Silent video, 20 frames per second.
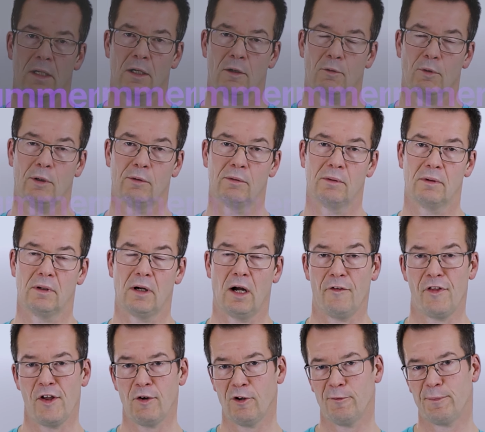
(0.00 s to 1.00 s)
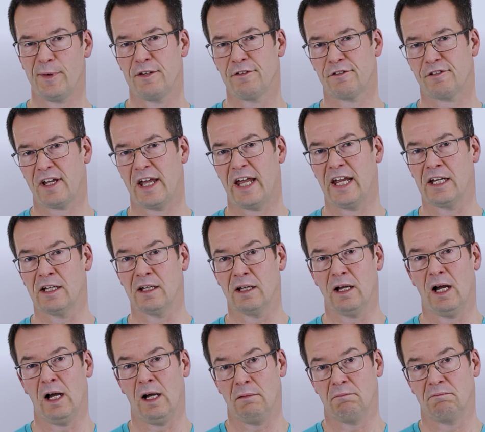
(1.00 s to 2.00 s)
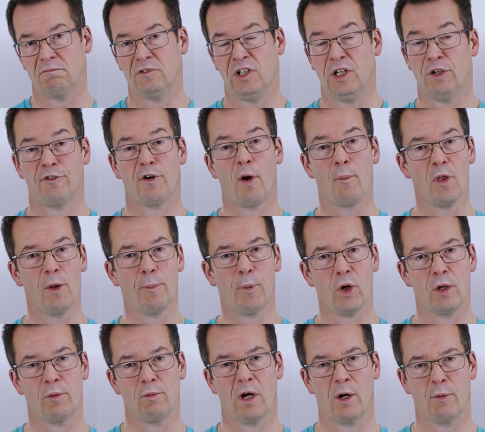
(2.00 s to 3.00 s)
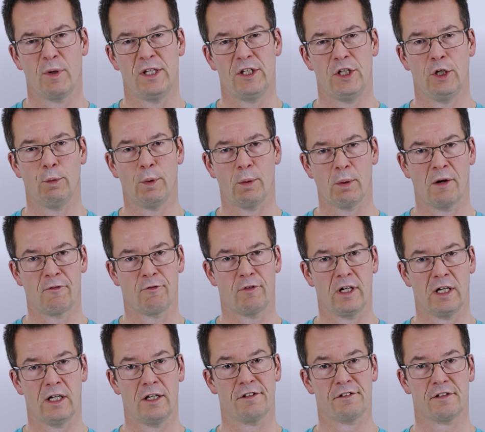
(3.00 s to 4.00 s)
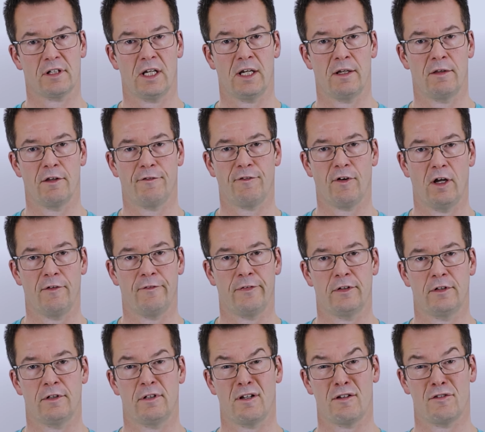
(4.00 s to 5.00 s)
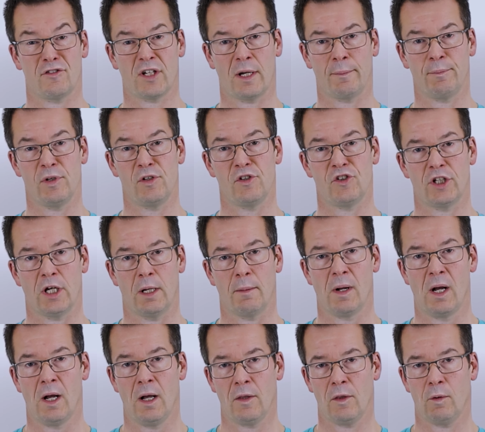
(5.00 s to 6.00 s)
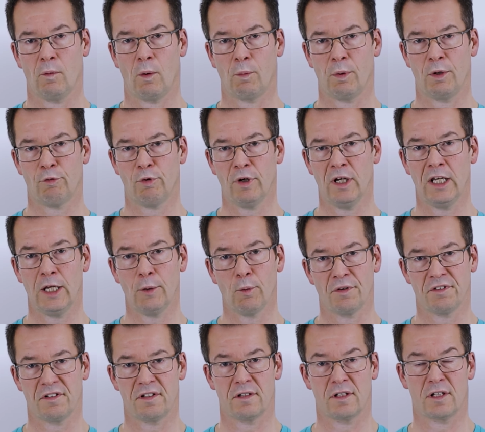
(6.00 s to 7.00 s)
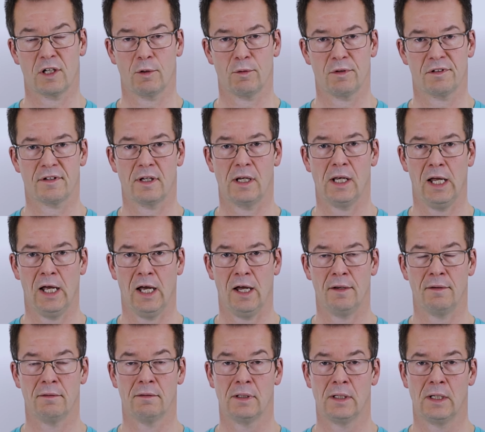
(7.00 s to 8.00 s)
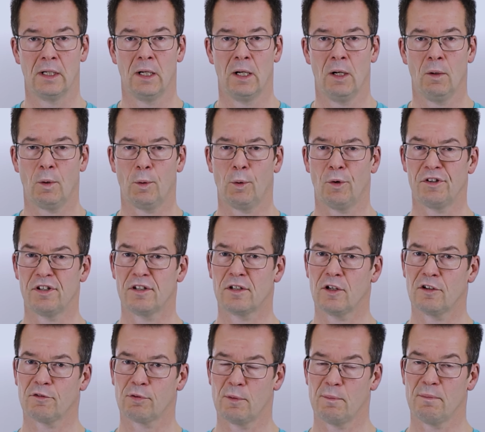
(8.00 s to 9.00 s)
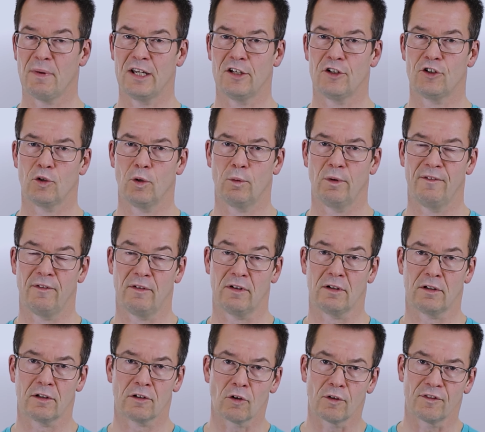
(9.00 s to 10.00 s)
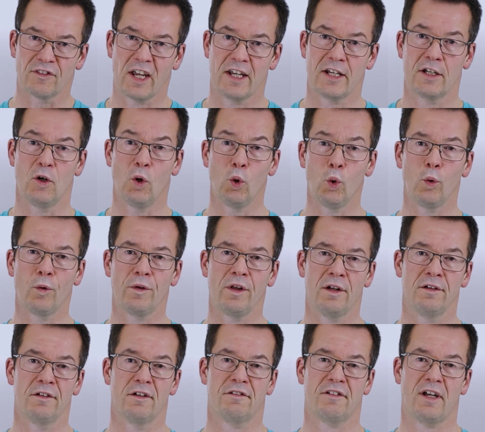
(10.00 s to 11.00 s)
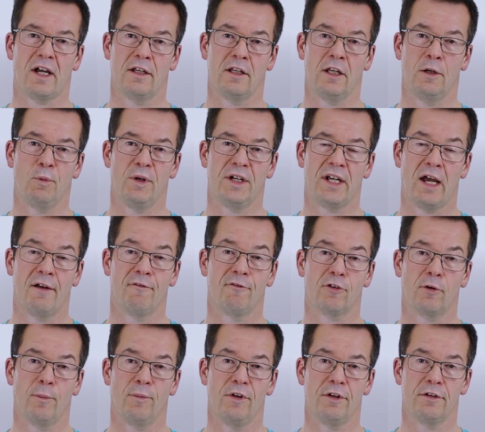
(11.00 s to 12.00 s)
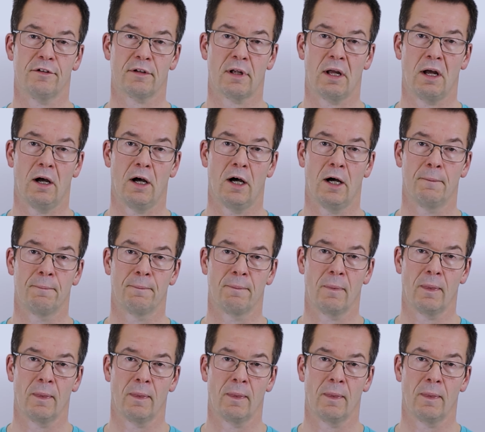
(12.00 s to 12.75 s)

Well, I think we've been saying, from the point where we knew we weren't realistically in the fight for this year's championship, that what we really wanted to do was to learn. We wanted to do is we make sure we've sort of taken all the understanding we can from this car.